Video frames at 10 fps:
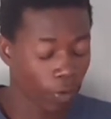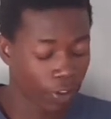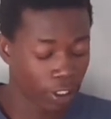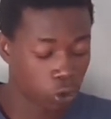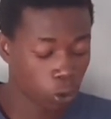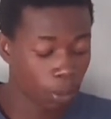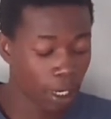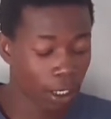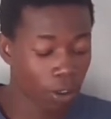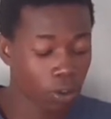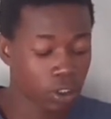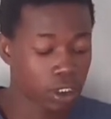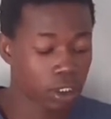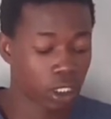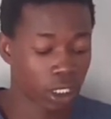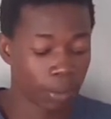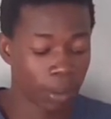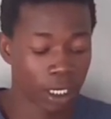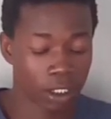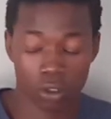The two black notes, three
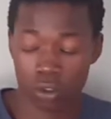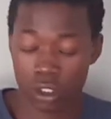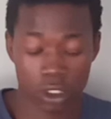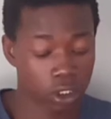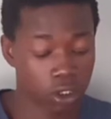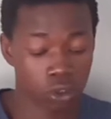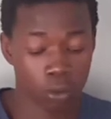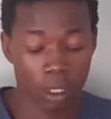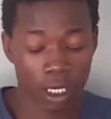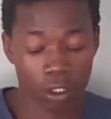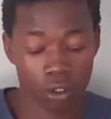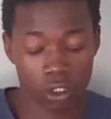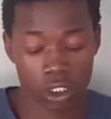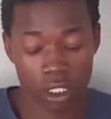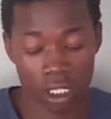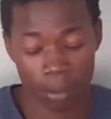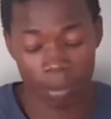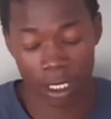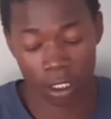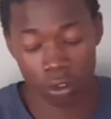black notes, two black notes, three
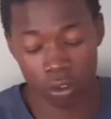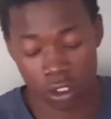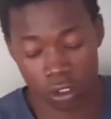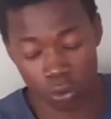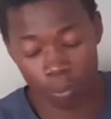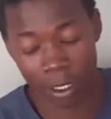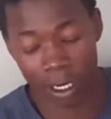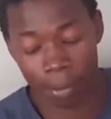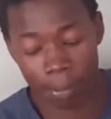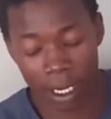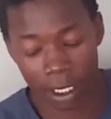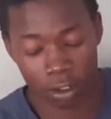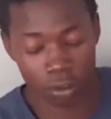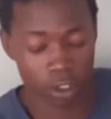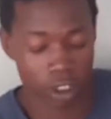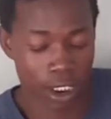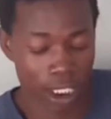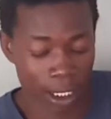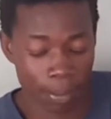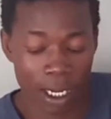black notes, two black notes,
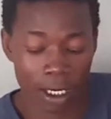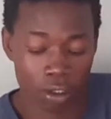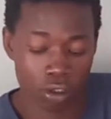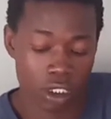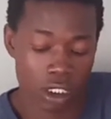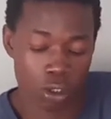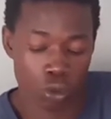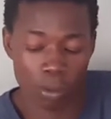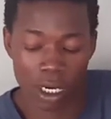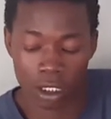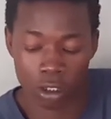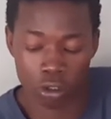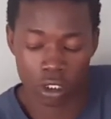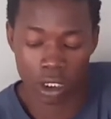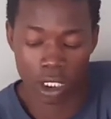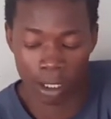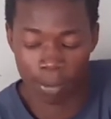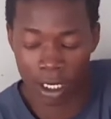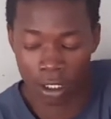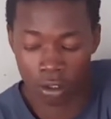three black notes, two black notes, three
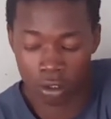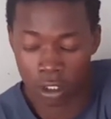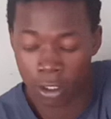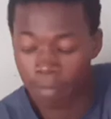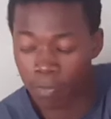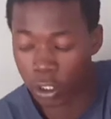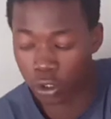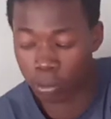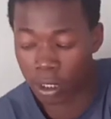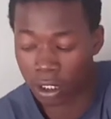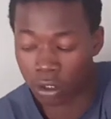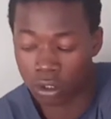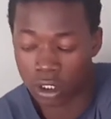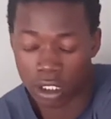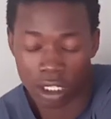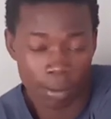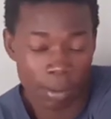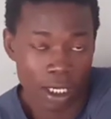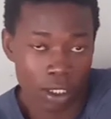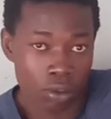black notes, two black notes, three
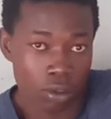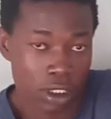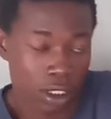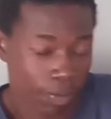black notes.